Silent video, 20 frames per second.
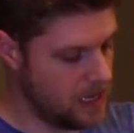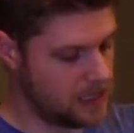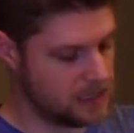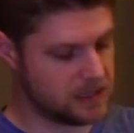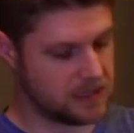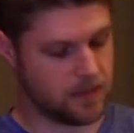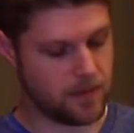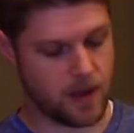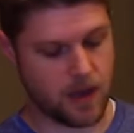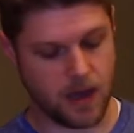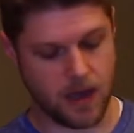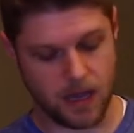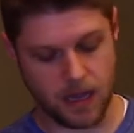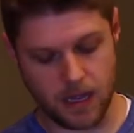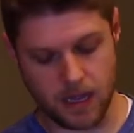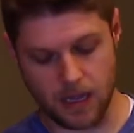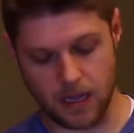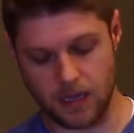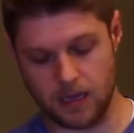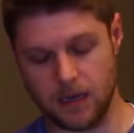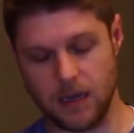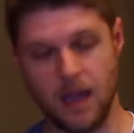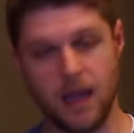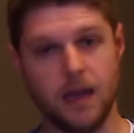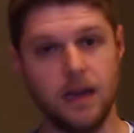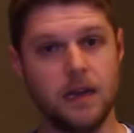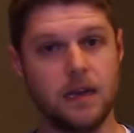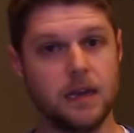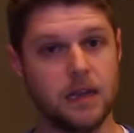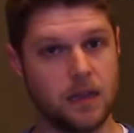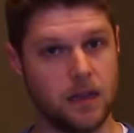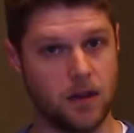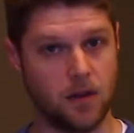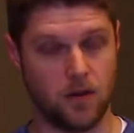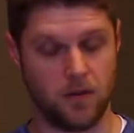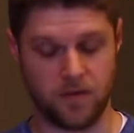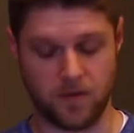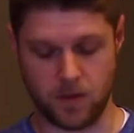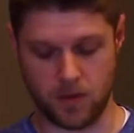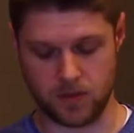some high-end editing
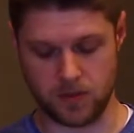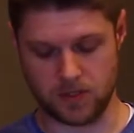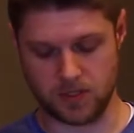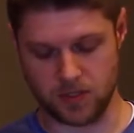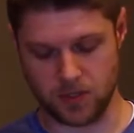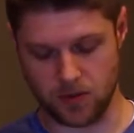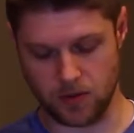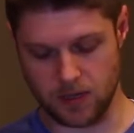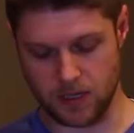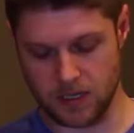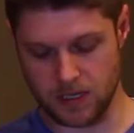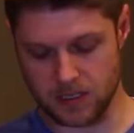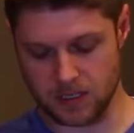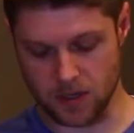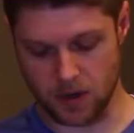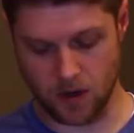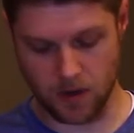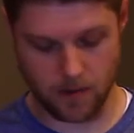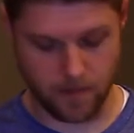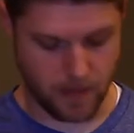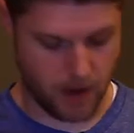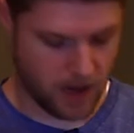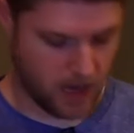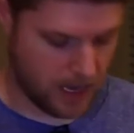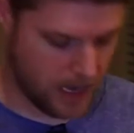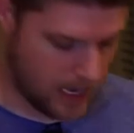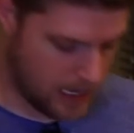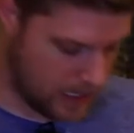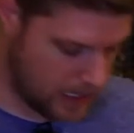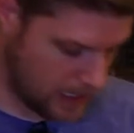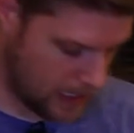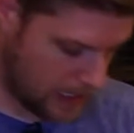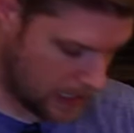earphones. So these are my editing